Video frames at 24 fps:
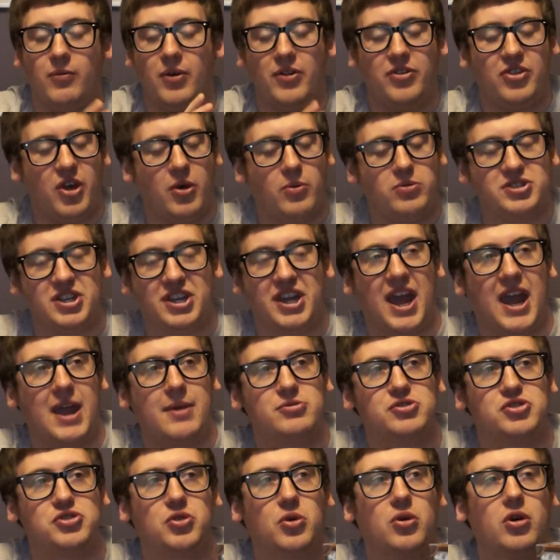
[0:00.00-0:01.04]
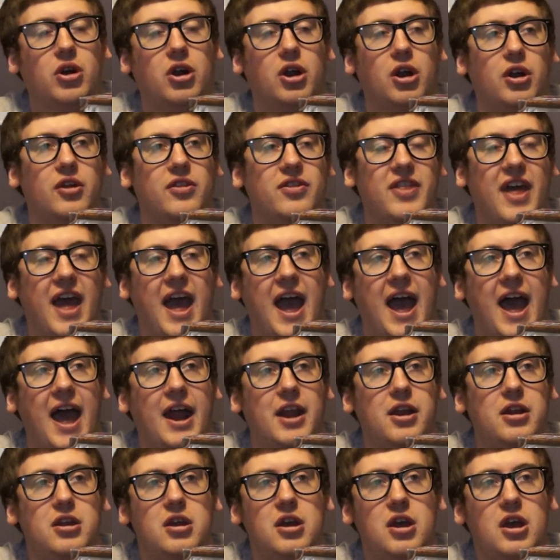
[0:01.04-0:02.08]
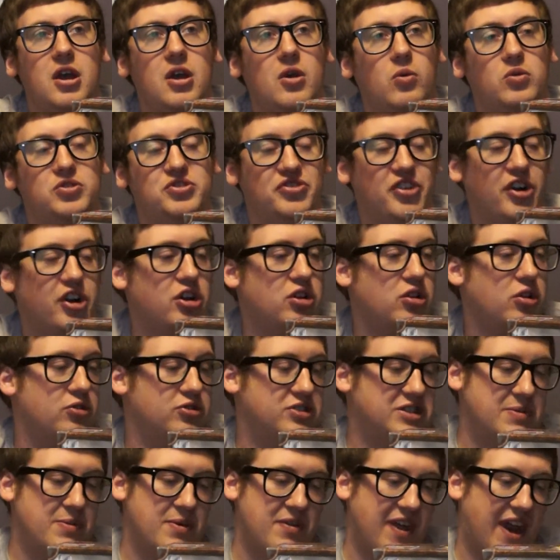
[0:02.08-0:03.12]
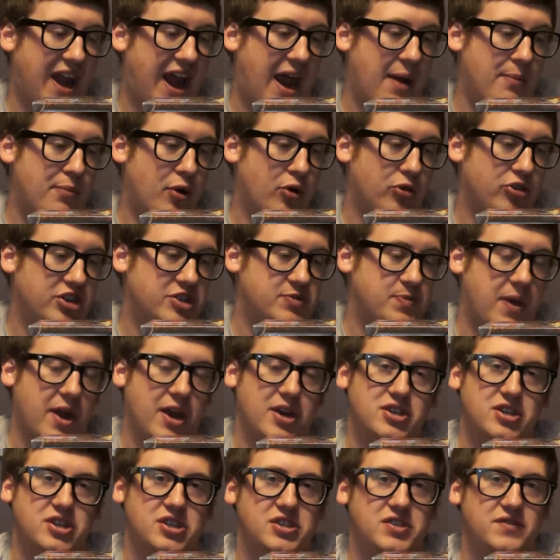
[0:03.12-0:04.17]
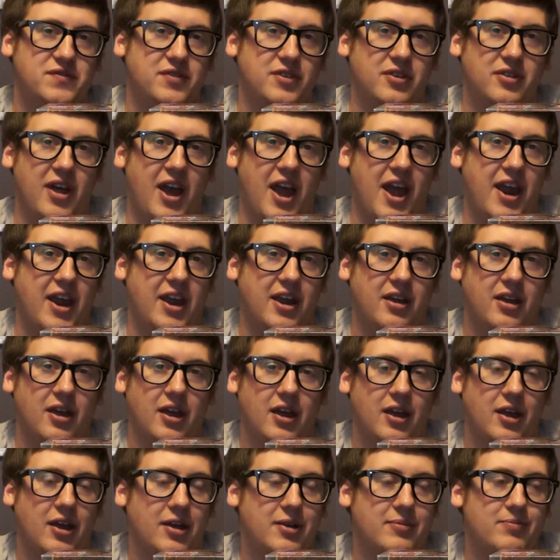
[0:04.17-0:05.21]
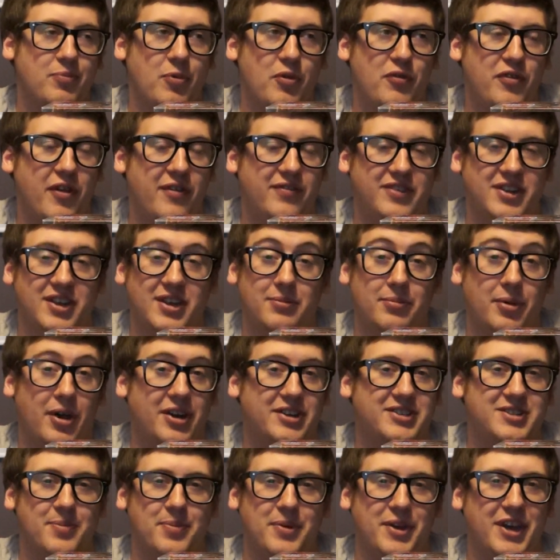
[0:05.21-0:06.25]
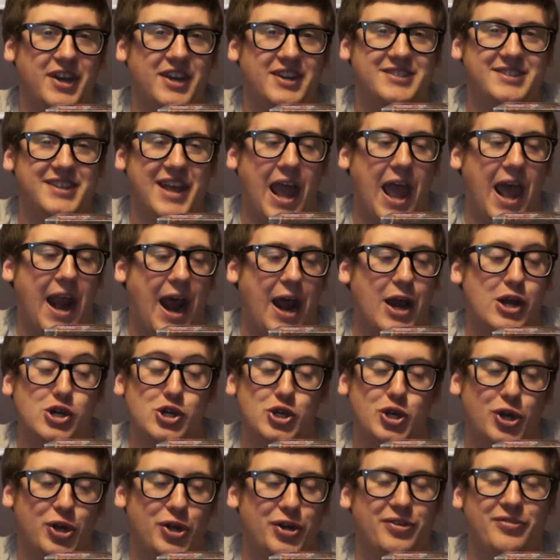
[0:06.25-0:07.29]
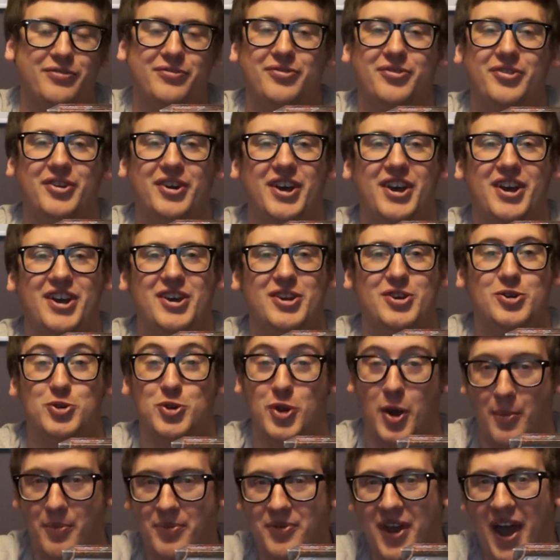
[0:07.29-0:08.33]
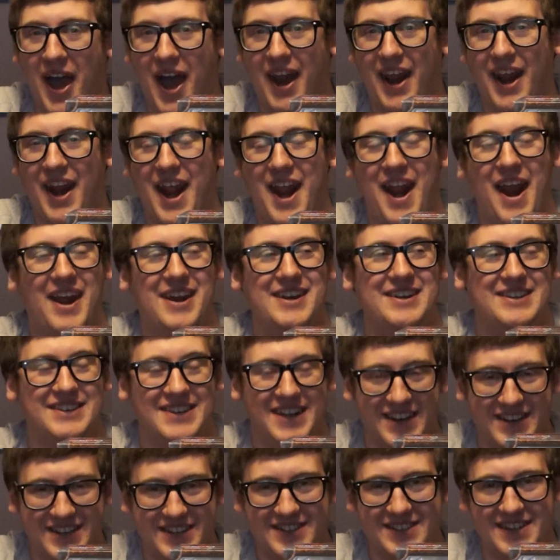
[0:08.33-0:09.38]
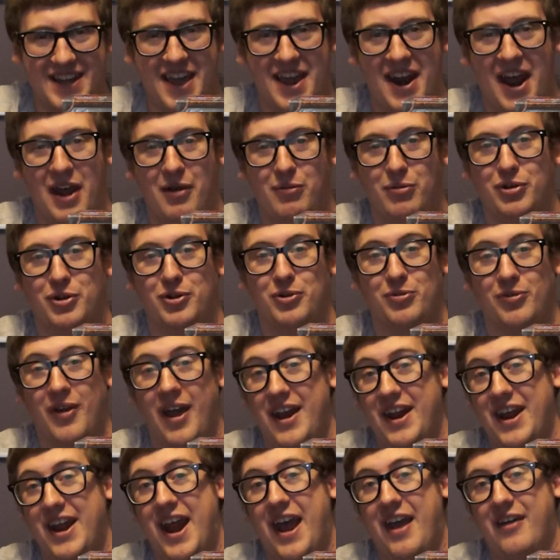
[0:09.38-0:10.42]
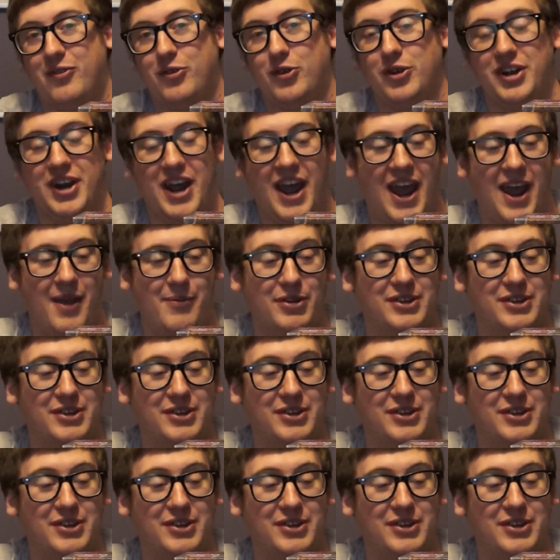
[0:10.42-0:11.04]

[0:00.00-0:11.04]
There was a game store that was very close to me that had both expansions for like 15 bucks a piece, and I should have jumped on it, and I didn't, and I regret it every day